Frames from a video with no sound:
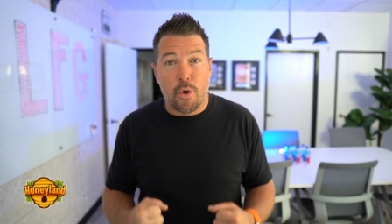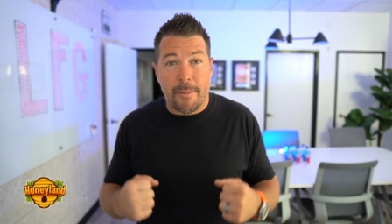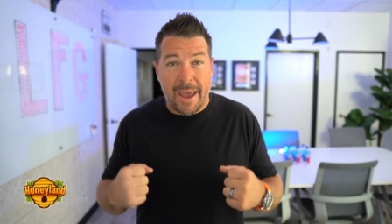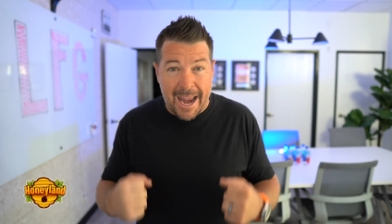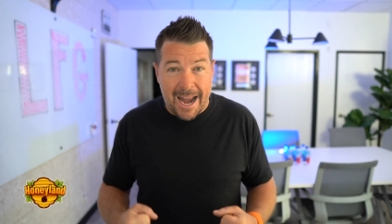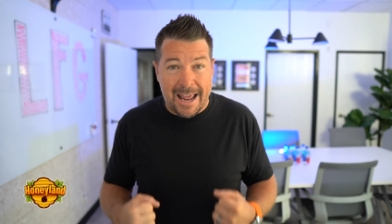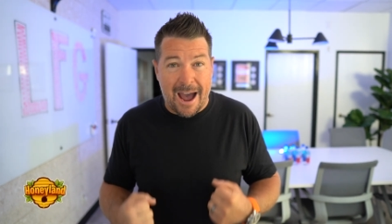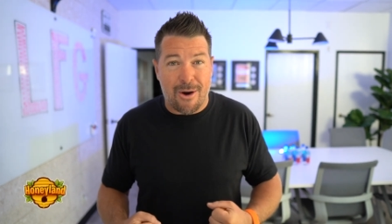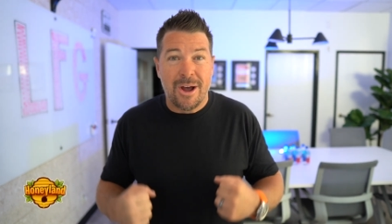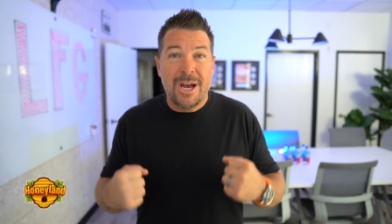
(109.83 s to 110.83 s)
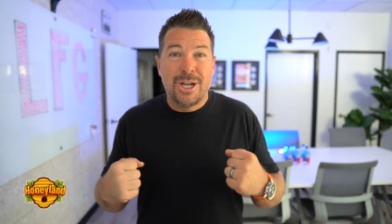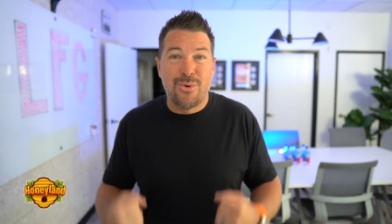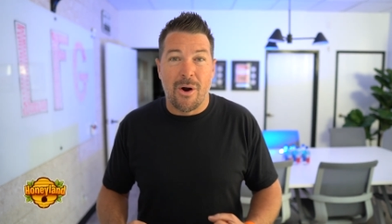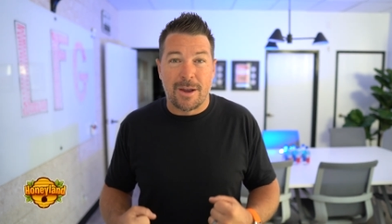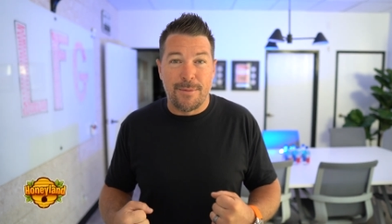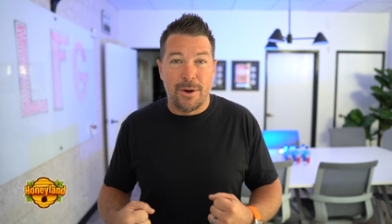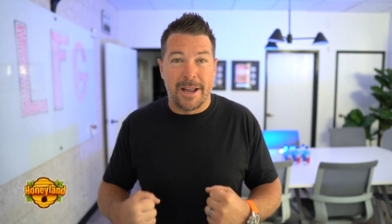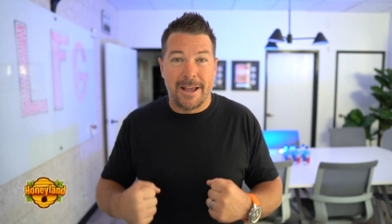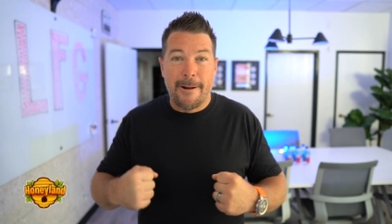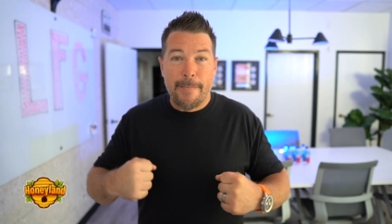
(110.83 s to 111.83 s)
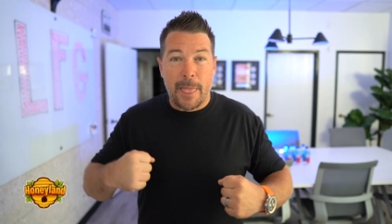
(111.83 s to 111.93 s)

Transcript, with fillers: are going to be handing out to our community